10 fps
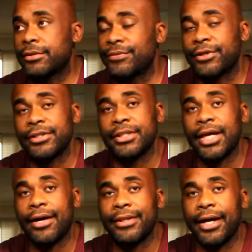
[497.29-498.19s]
so we're gonna see
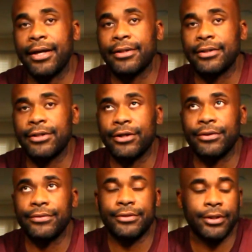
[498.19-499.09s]
how that
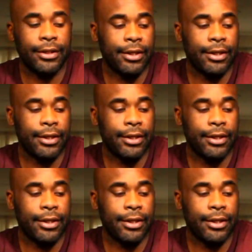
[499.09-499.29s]
goes.